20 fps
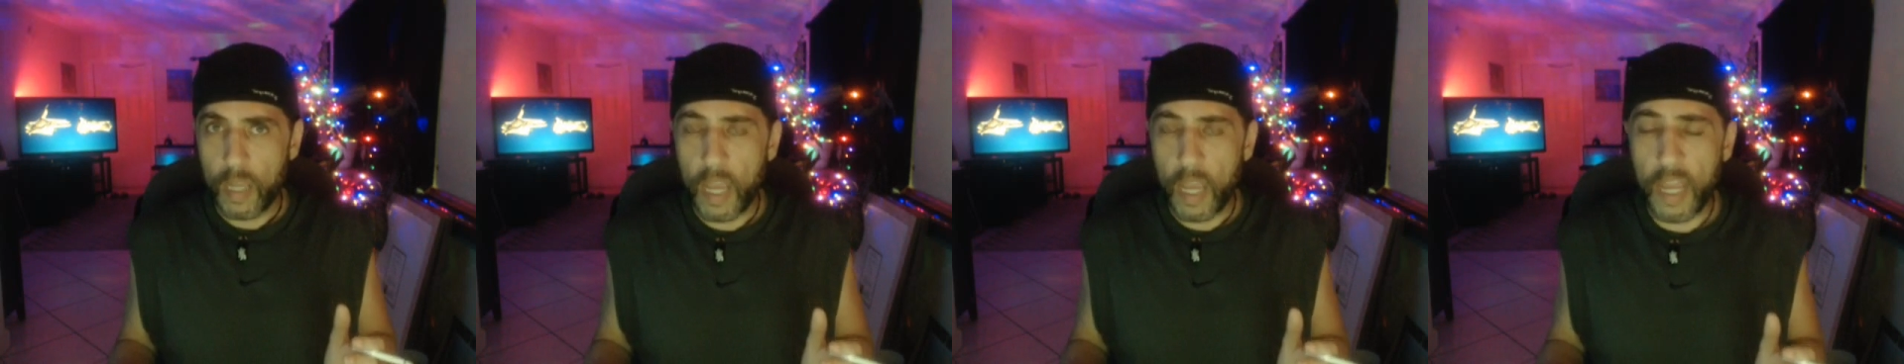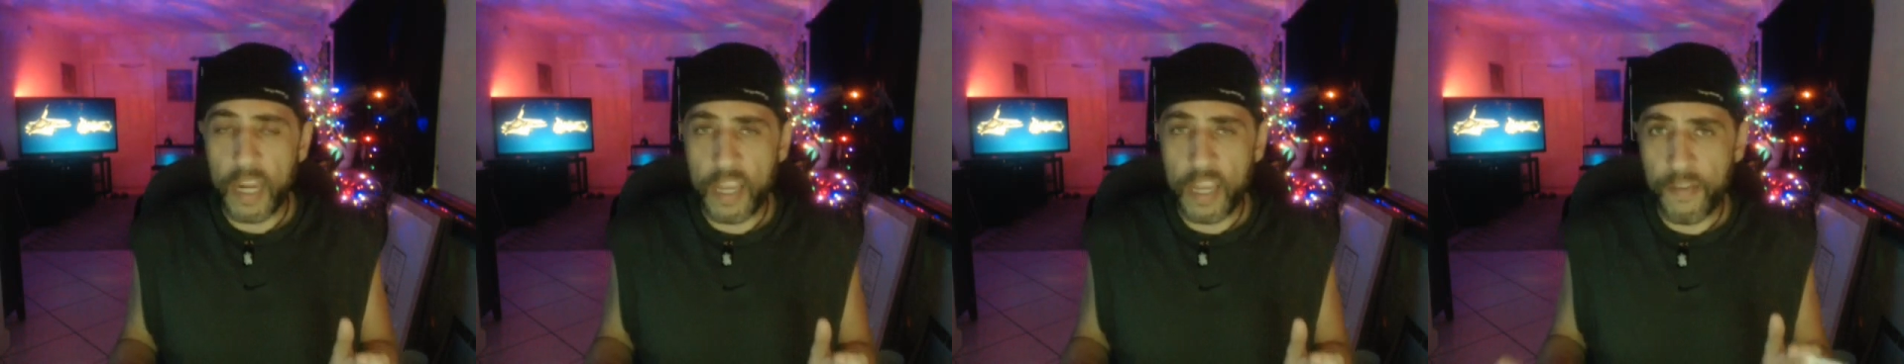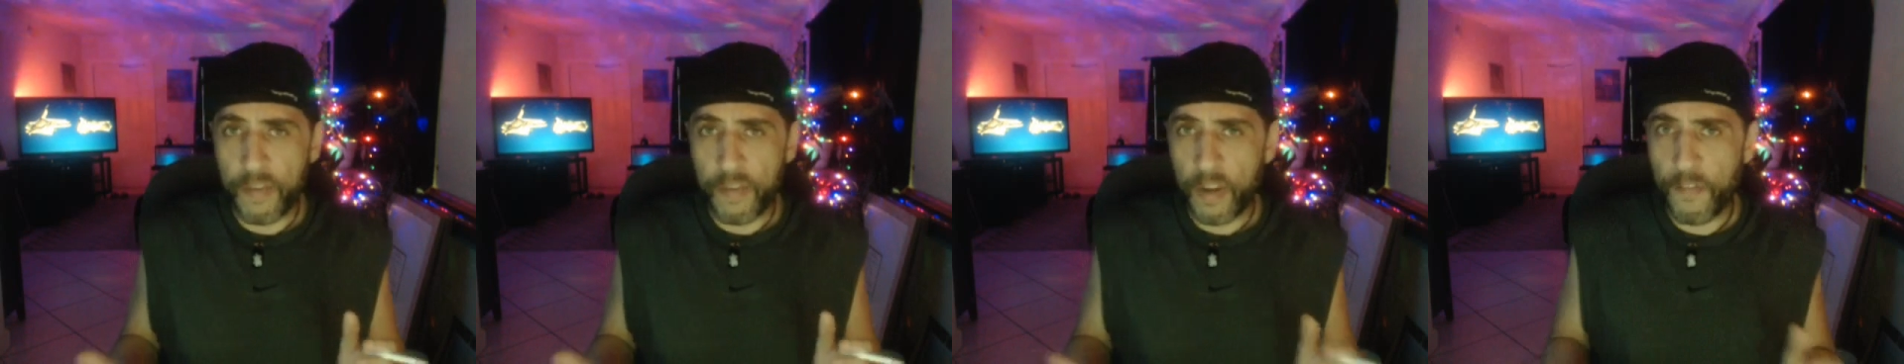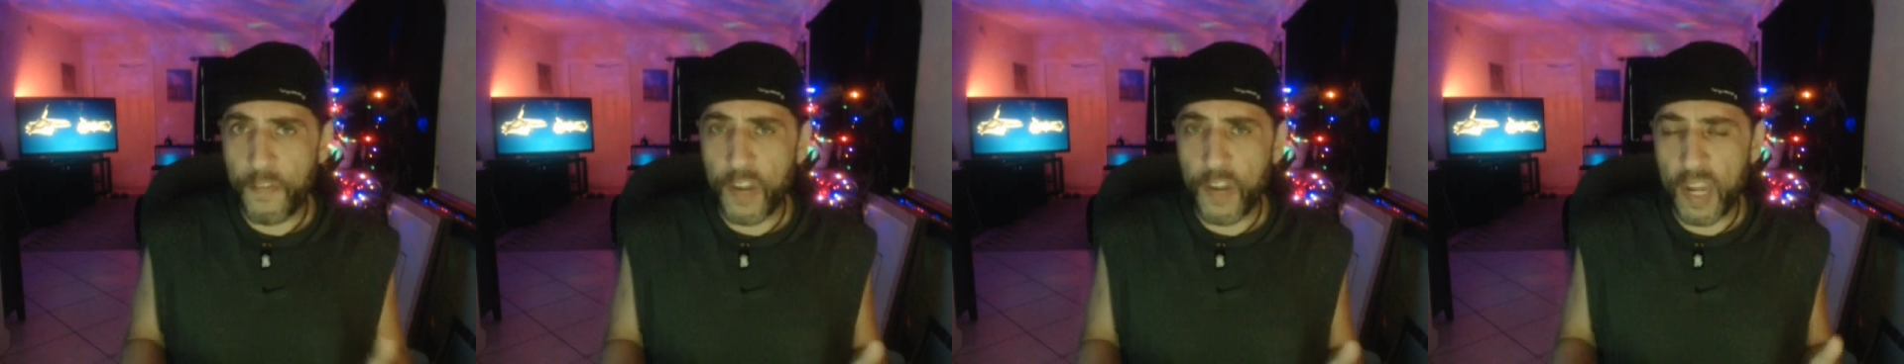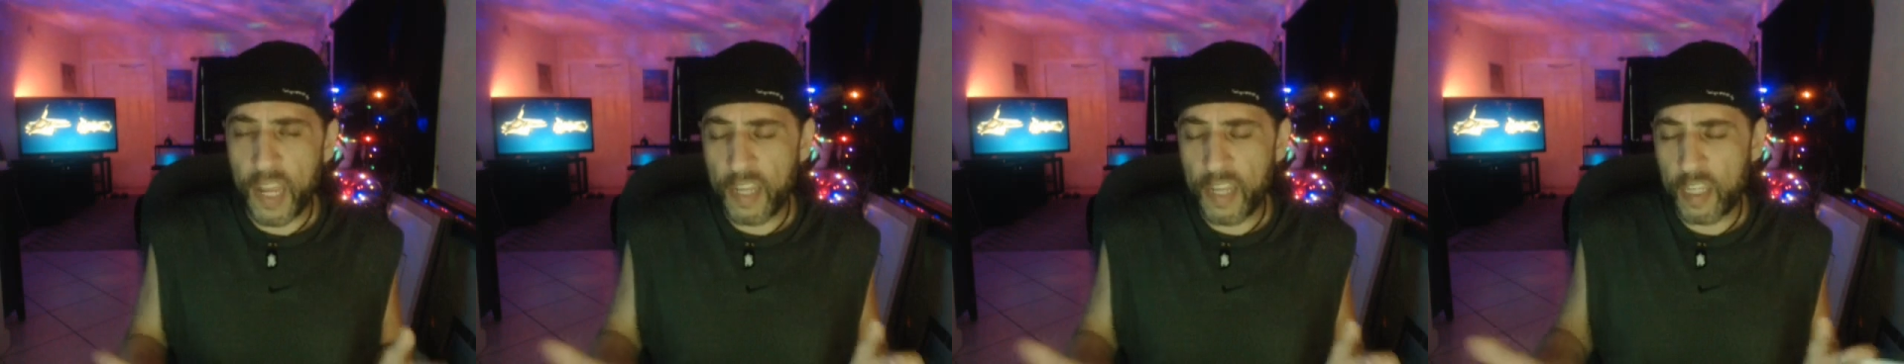and even if
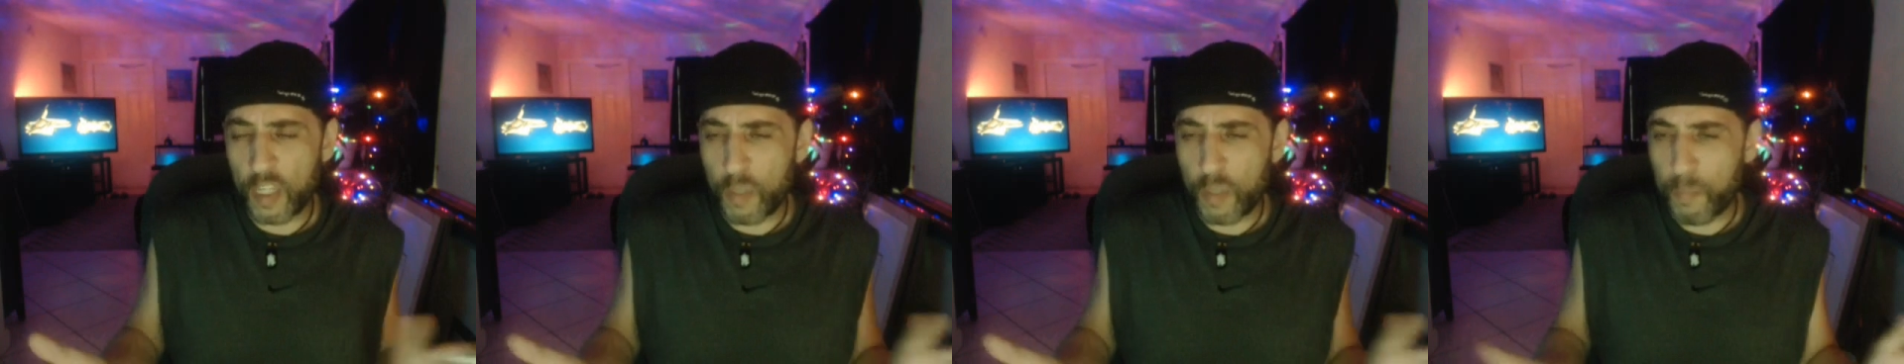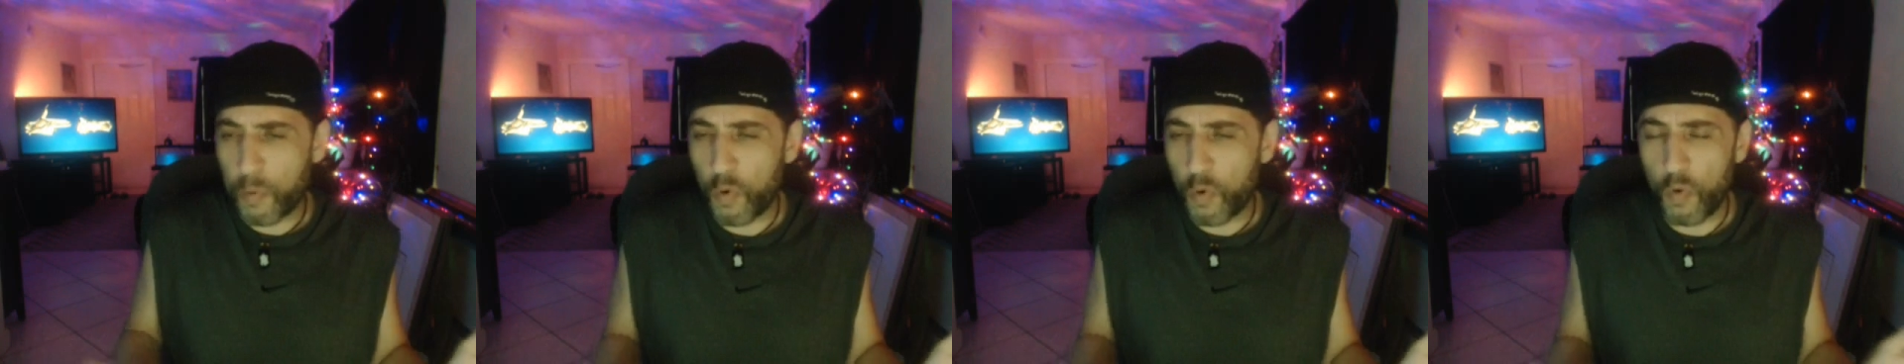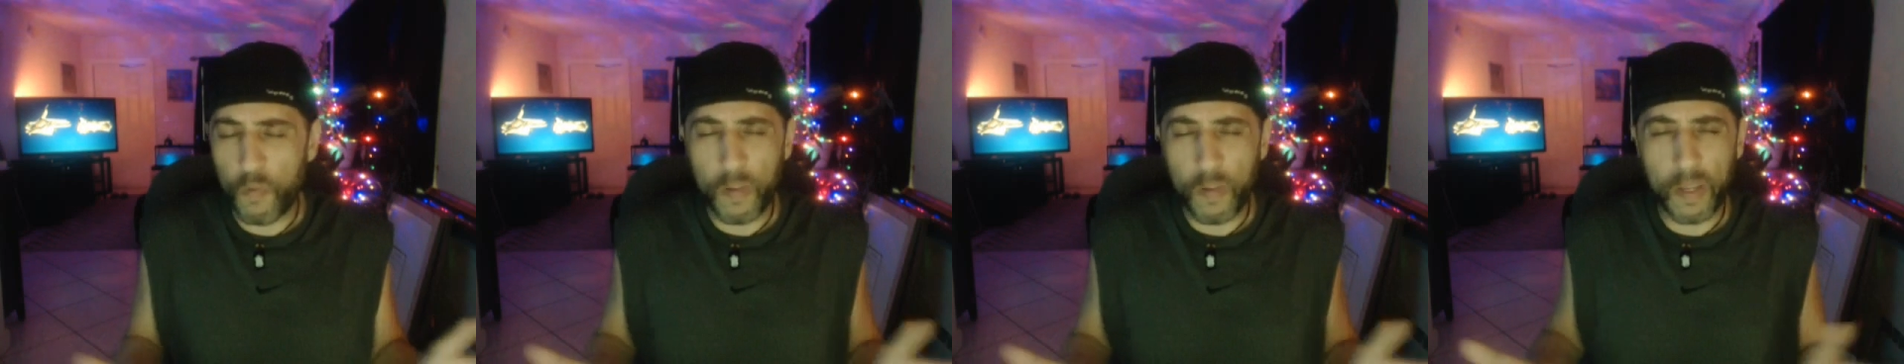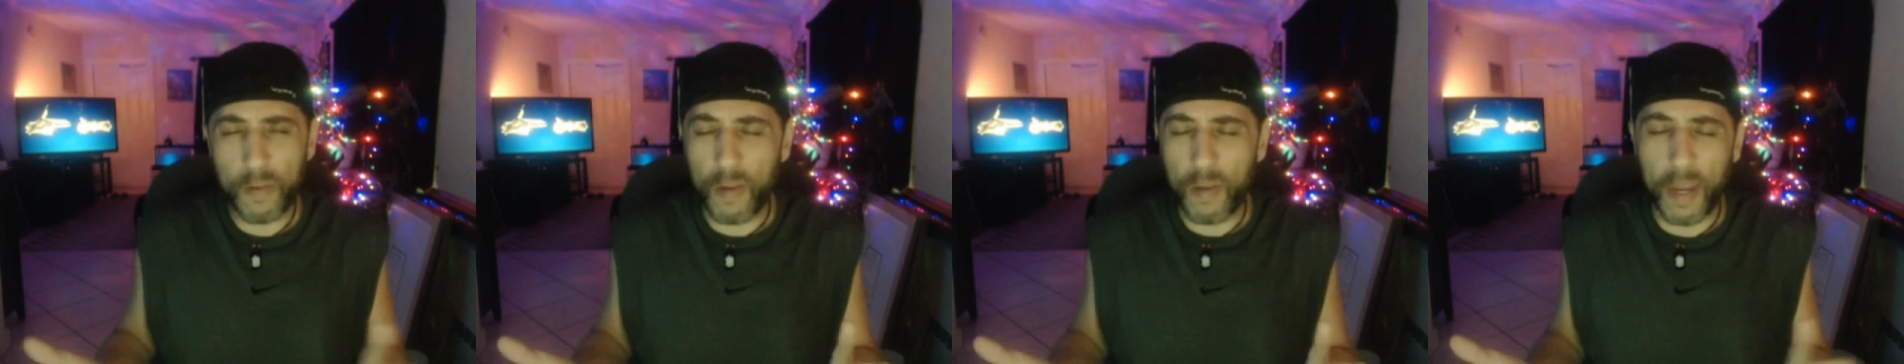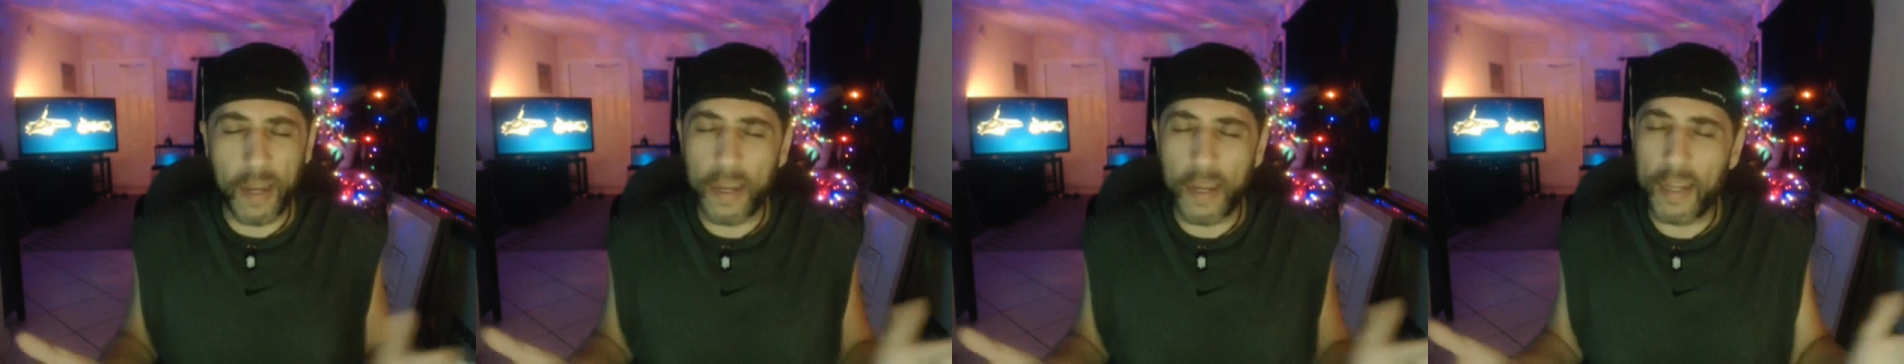it is, it's proving.
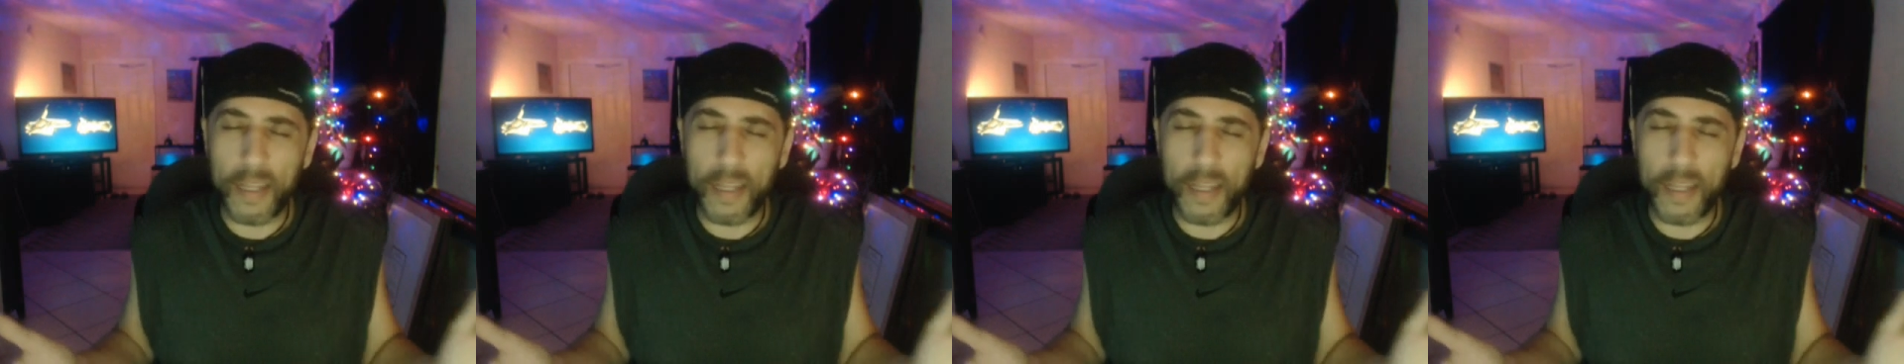I,